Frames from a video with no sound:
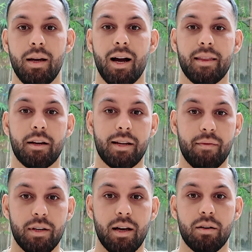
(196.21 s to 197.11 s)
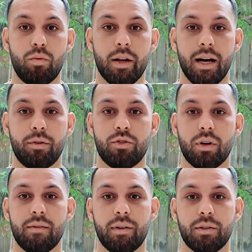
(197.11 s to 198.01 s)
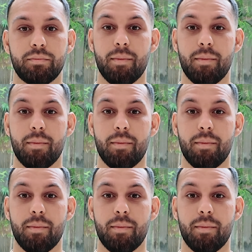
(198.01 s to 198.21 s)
and then I'd have another 1 hour drive home.